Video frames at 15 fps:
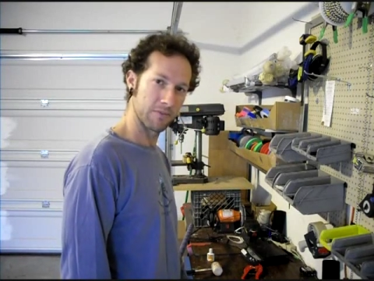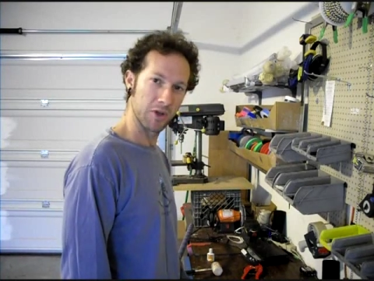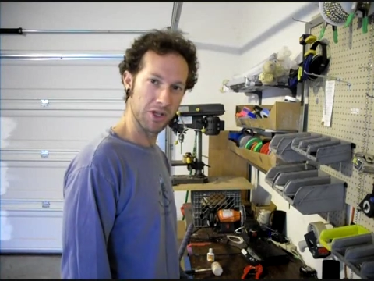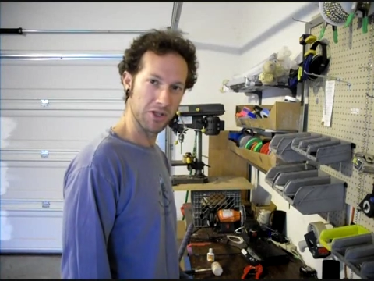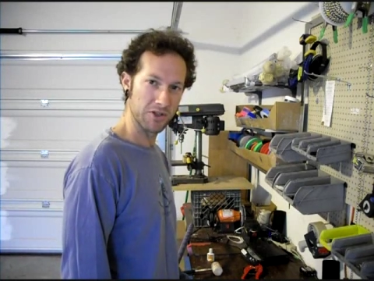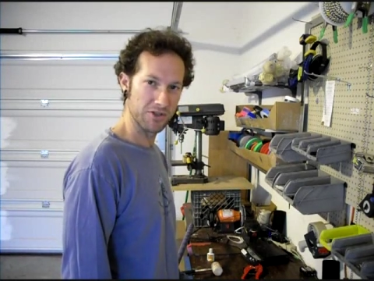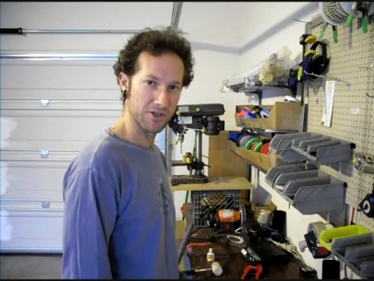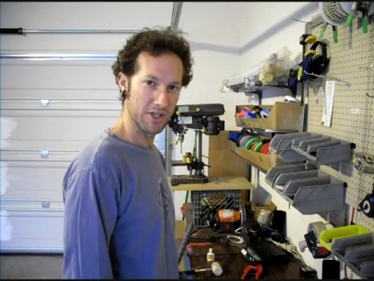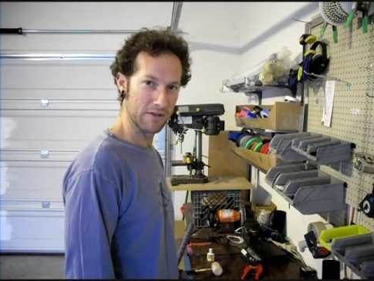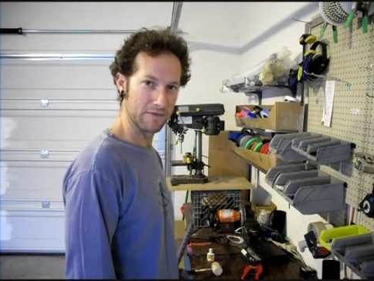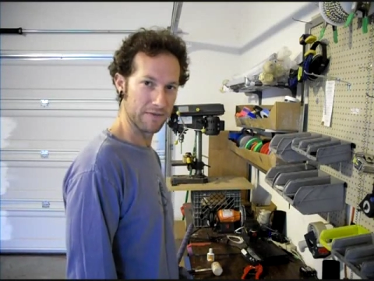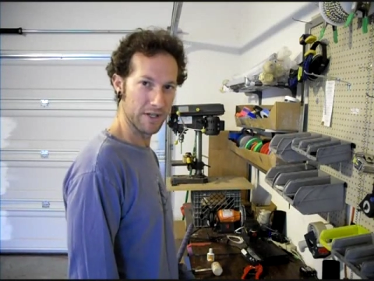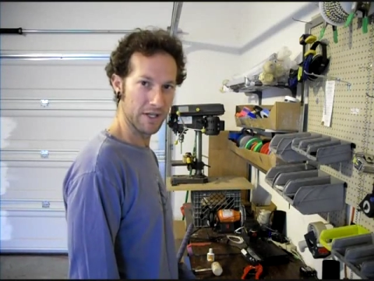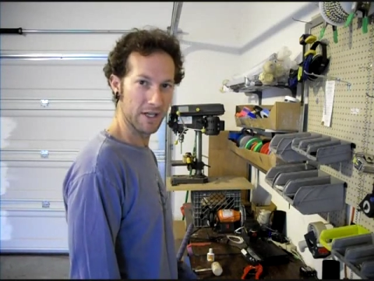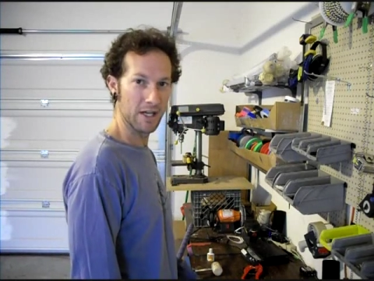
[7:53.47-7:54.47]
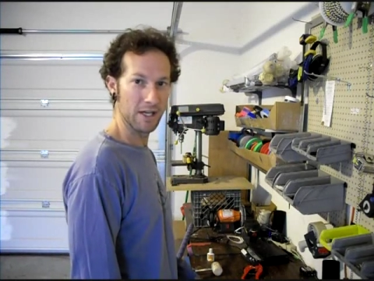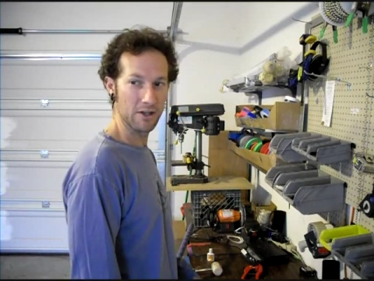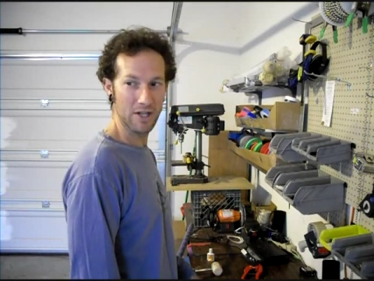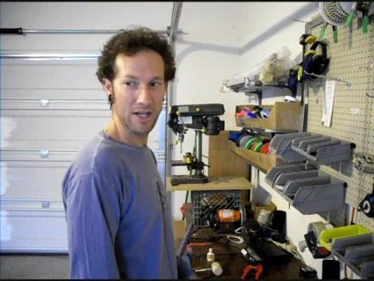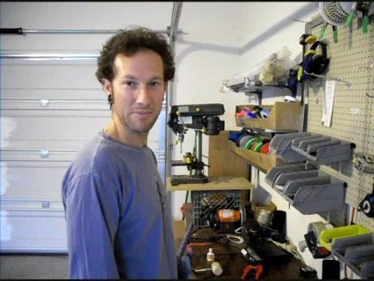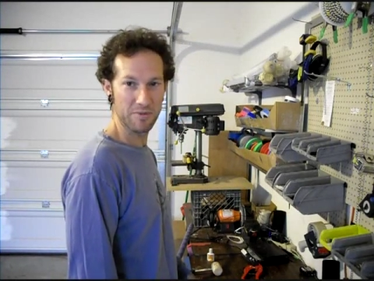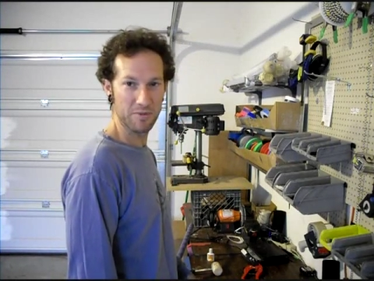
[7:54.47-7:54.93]
get yourself a
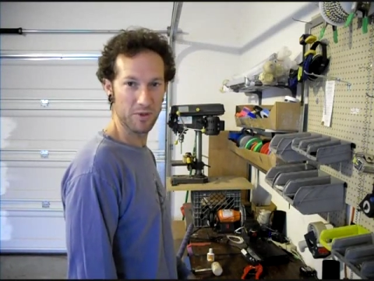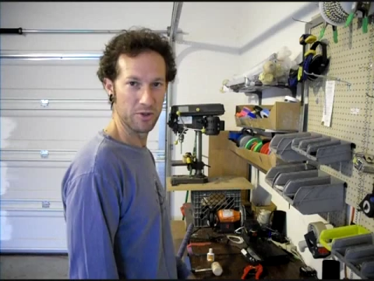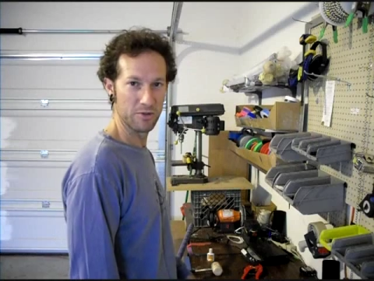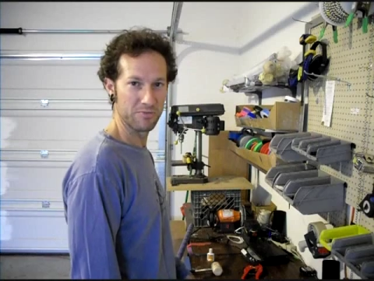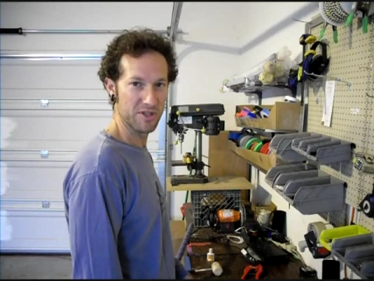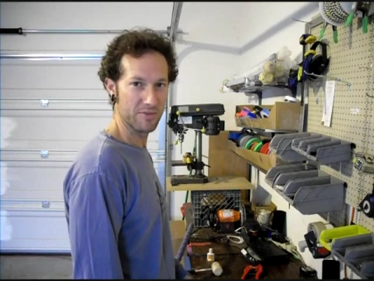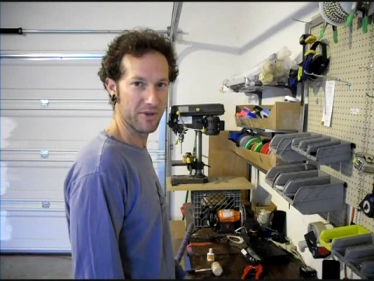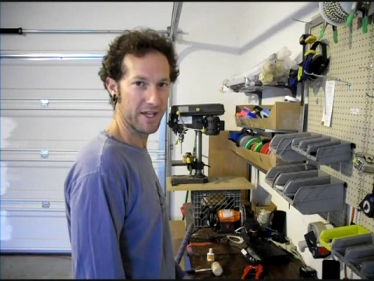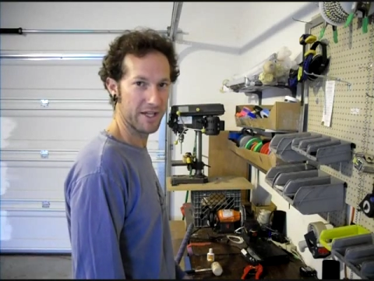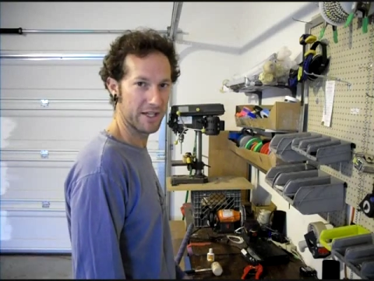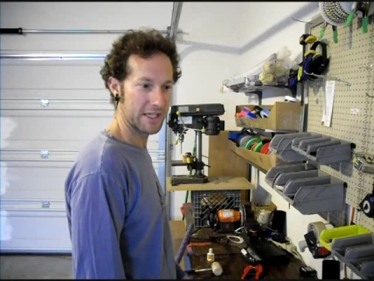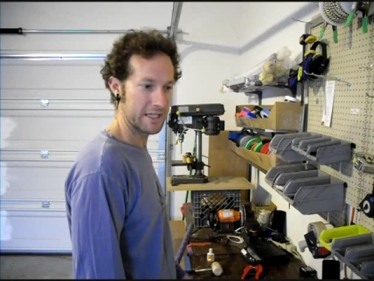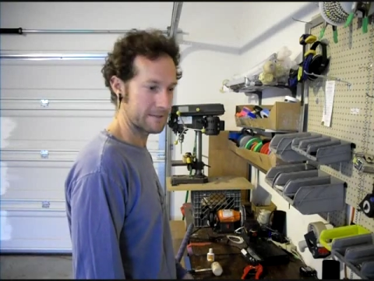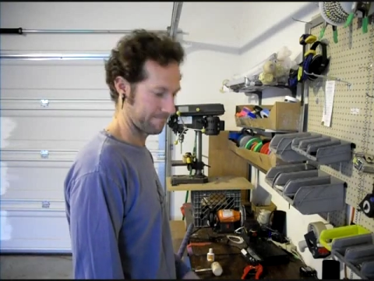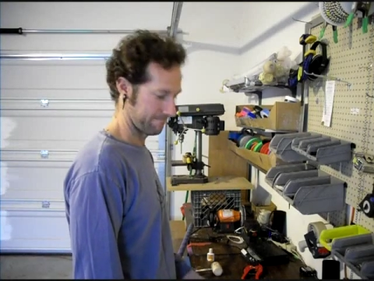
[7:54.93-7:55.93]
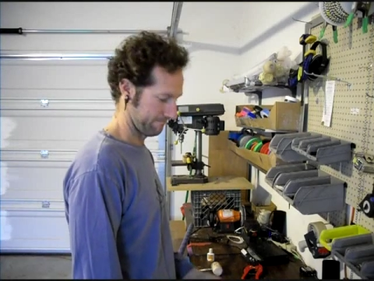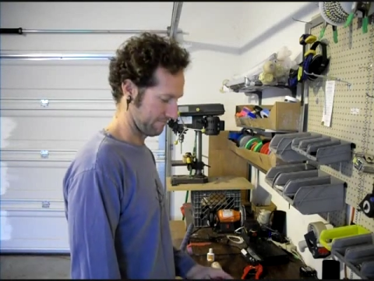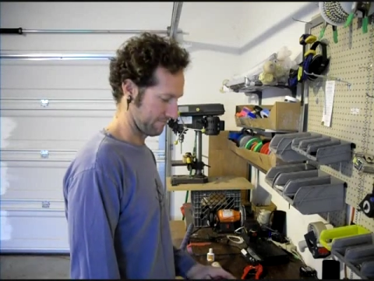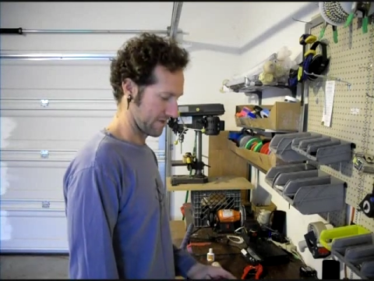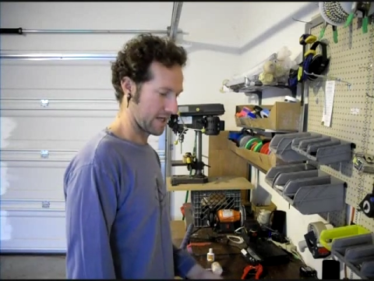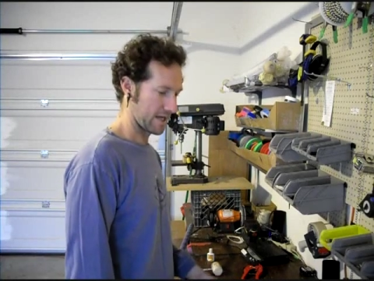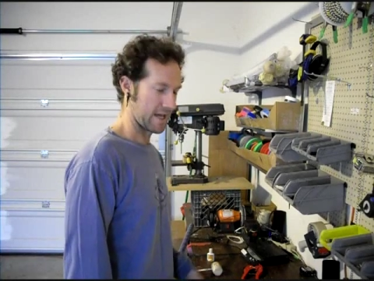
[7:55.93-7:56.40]
collapsible hoop supply kit,
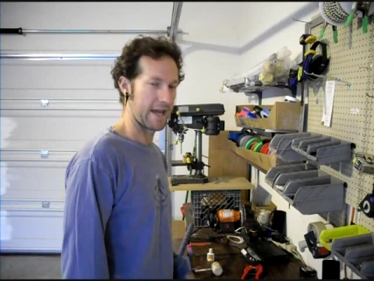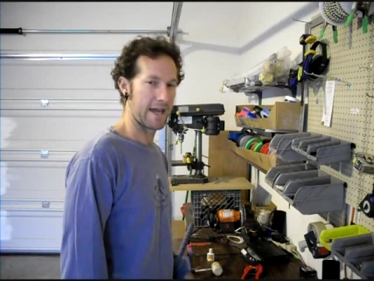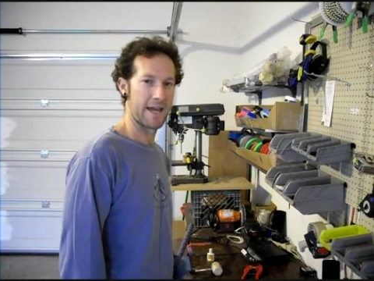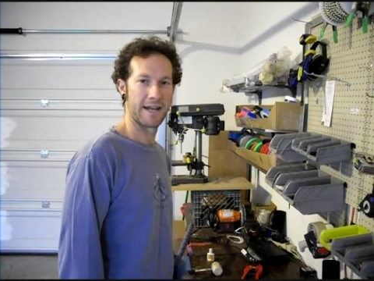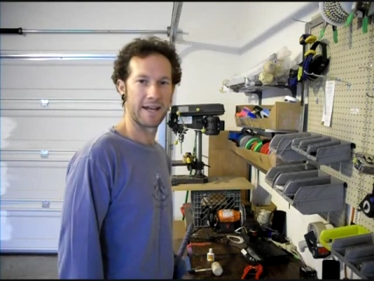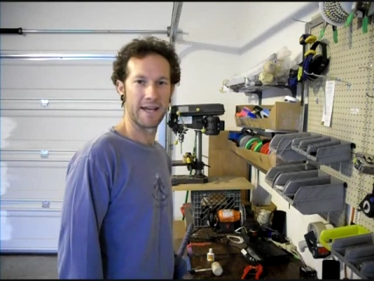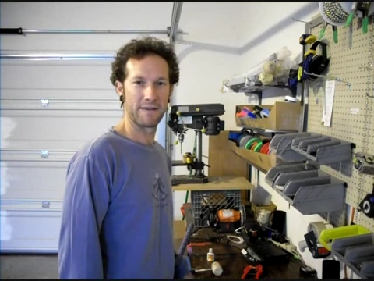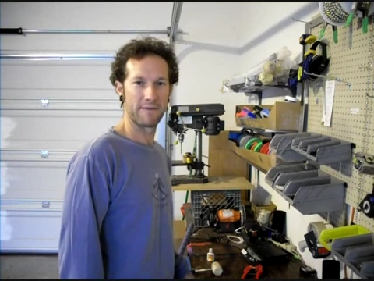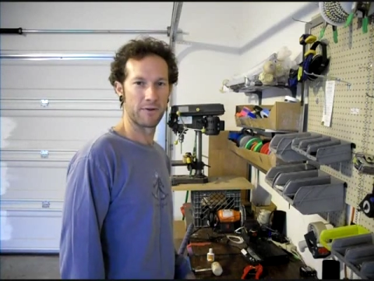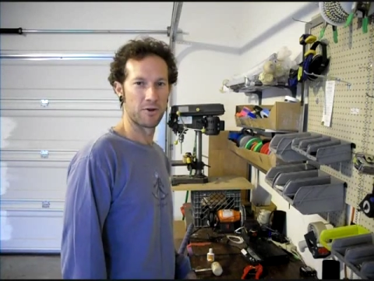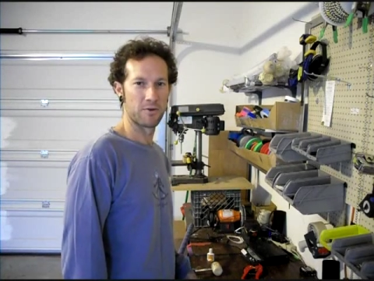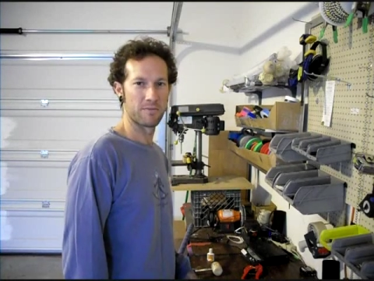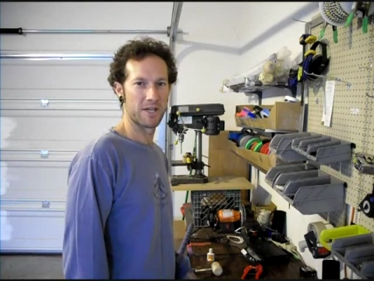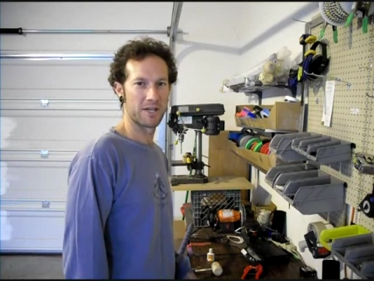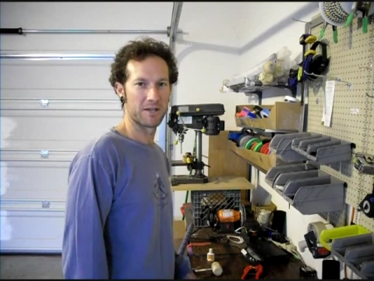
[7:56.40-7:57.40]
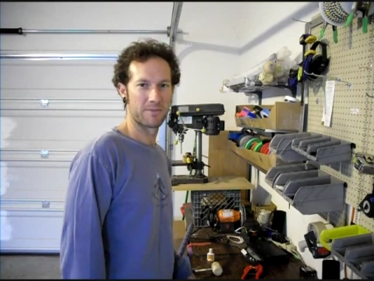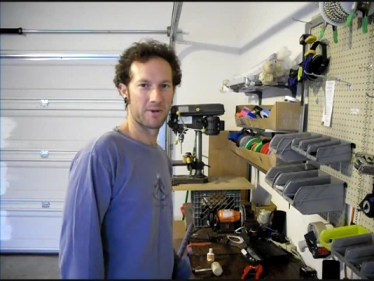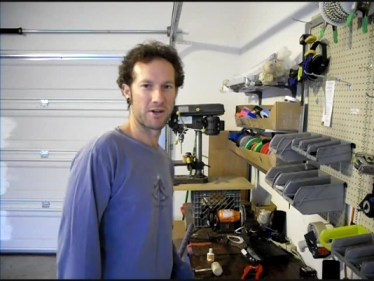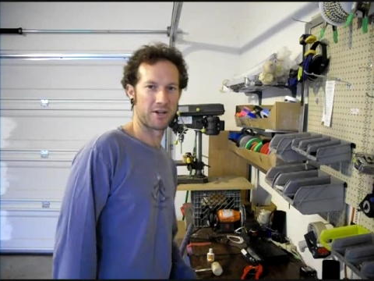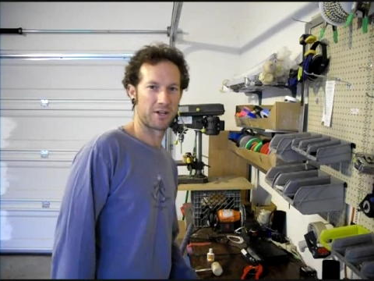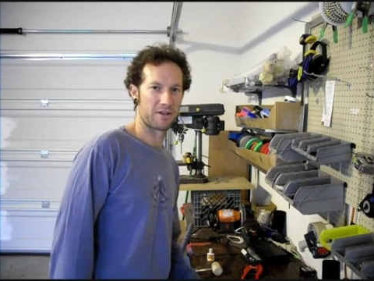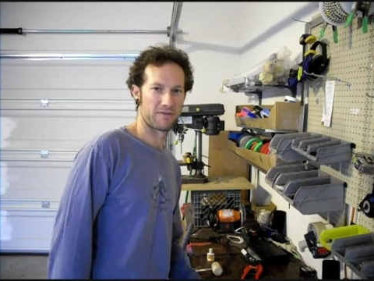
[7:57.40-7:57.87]
and have a hoop making
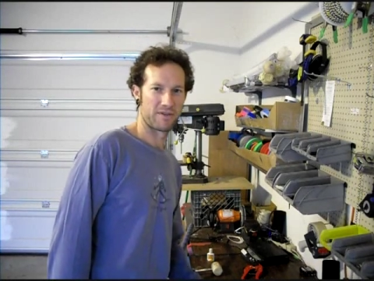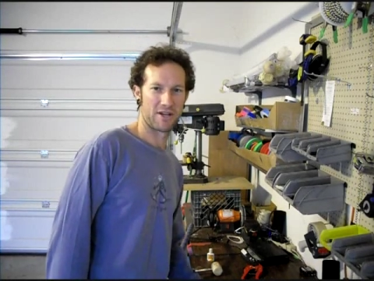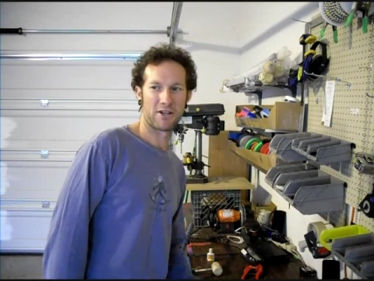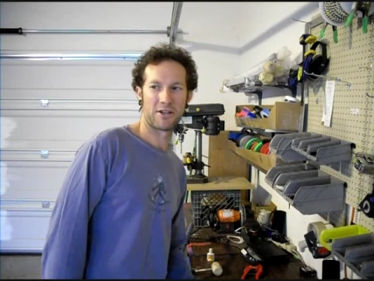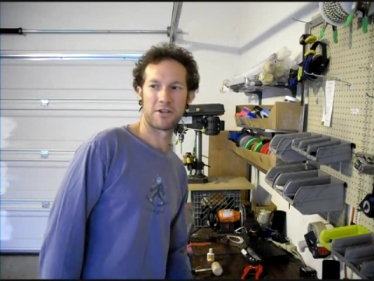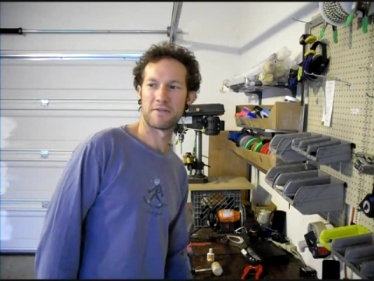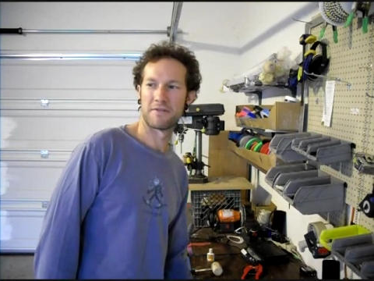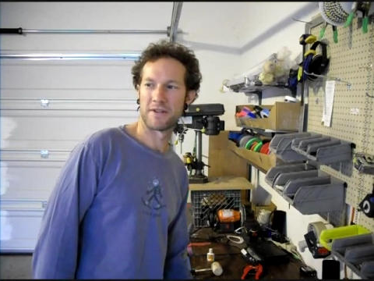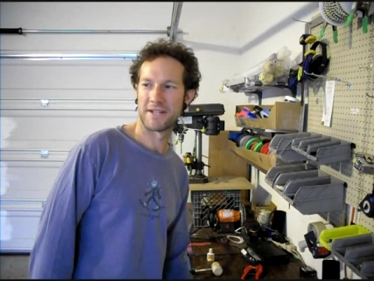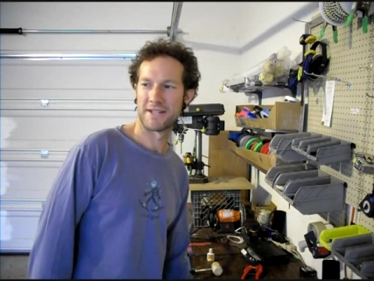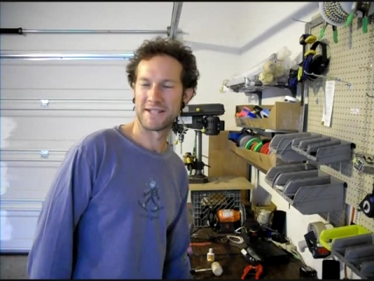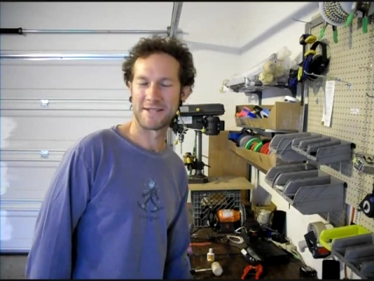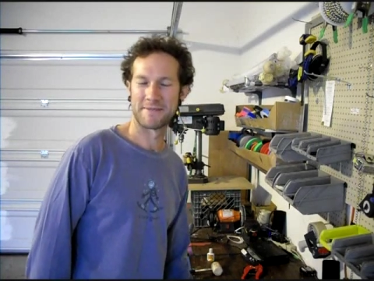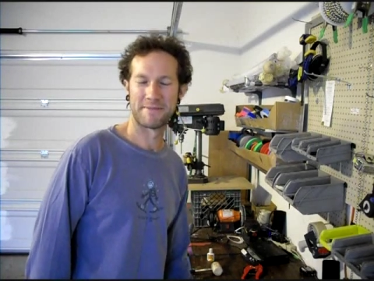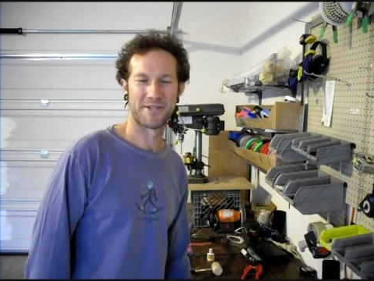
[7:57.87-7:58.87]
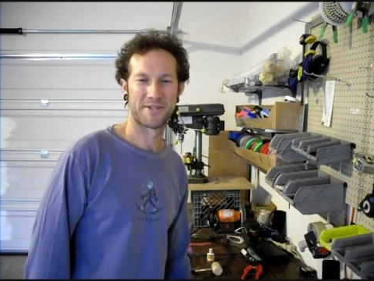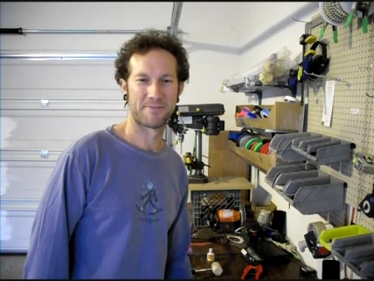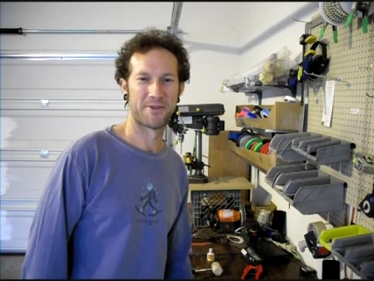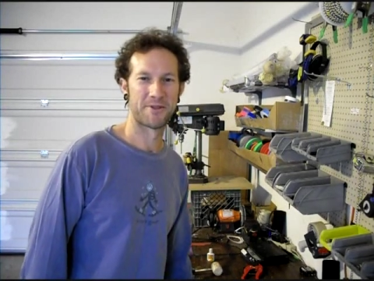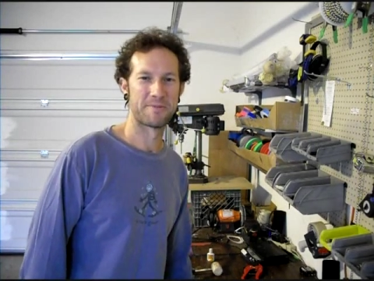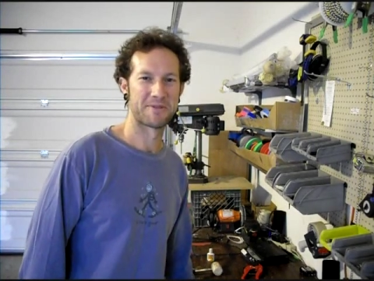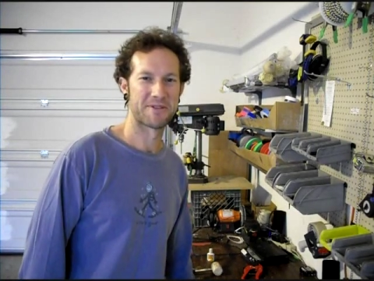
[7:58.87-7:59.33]
party. Invite all your friends, make some
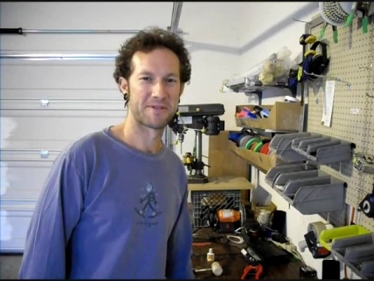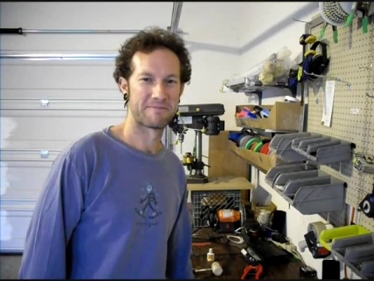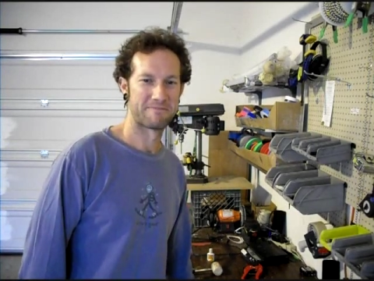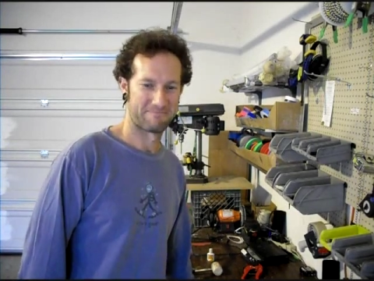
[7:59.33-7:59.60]
hoops.